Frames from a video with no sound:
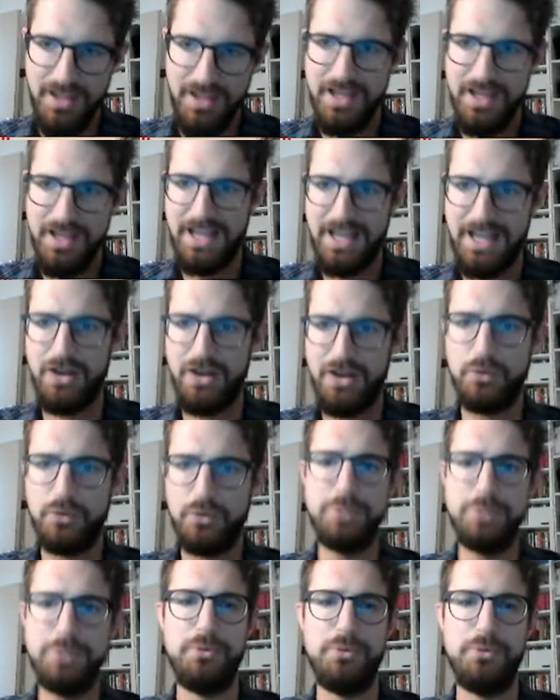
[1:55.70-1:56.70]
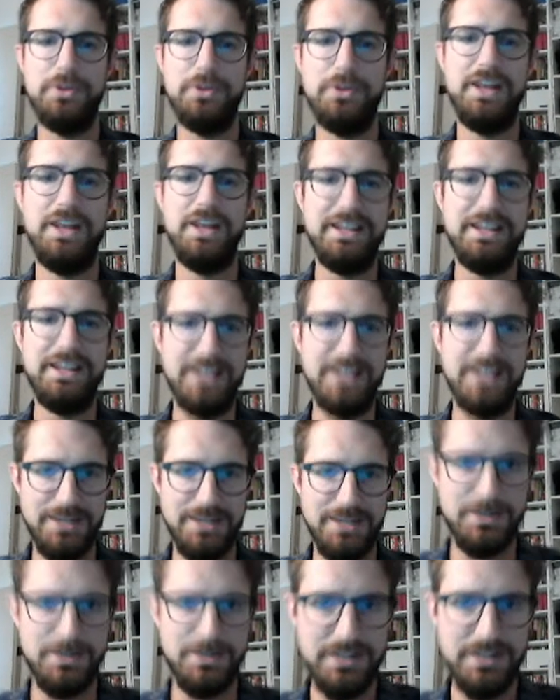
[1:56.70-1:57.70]
along with probably late
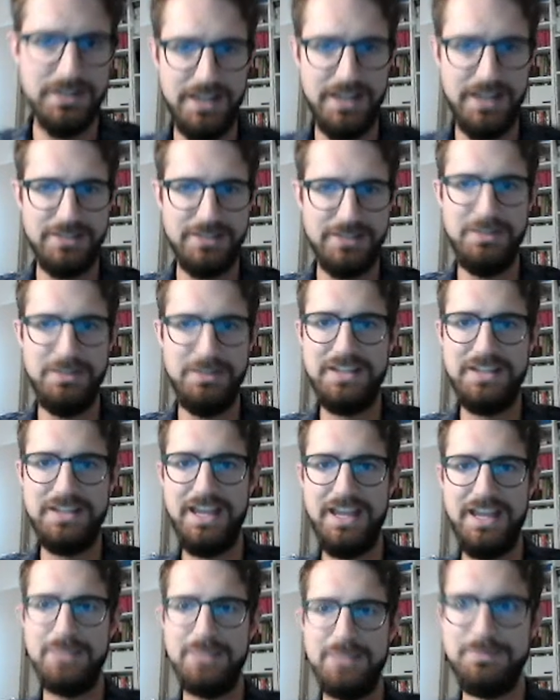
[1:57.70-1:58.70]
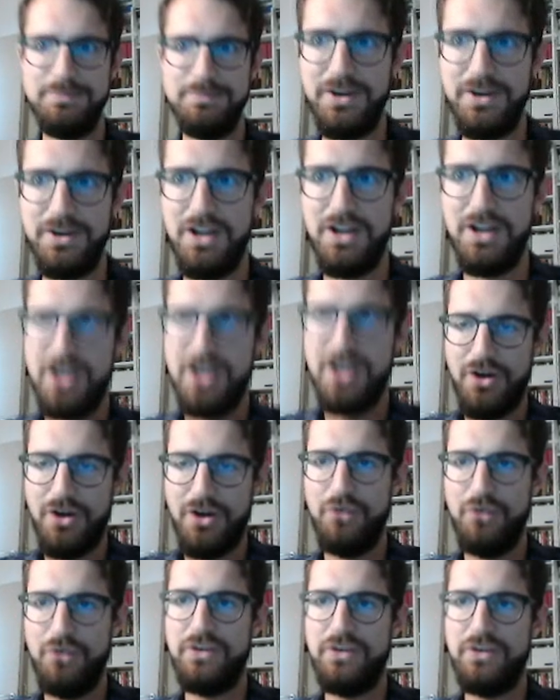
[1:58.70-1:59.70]
game. Like the mid game,
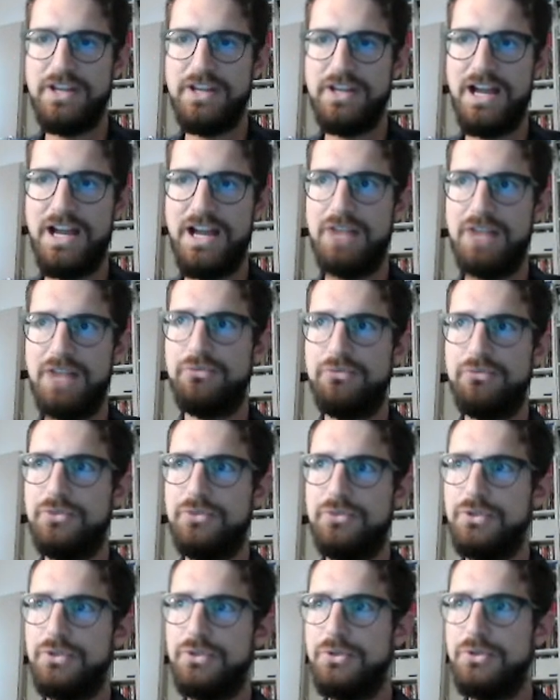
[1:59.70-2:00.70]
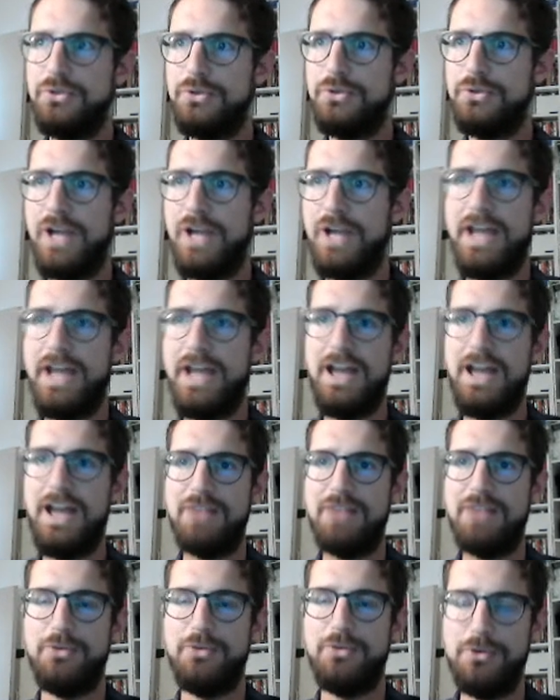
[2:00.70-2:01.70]
often enough you
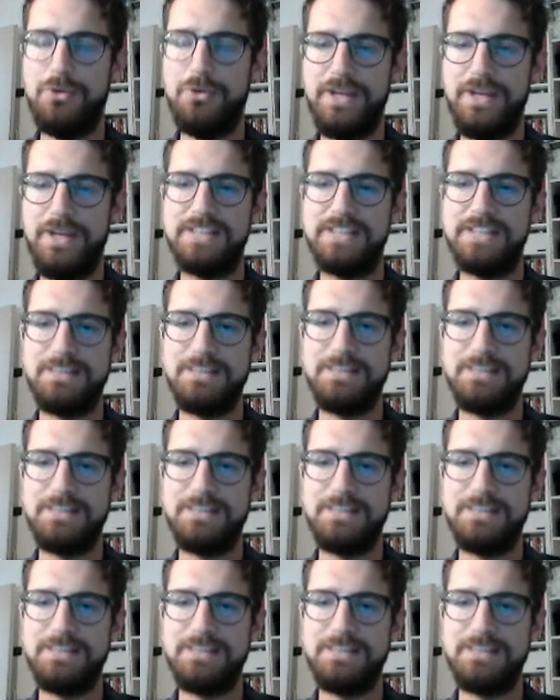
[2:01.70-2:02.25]
have already some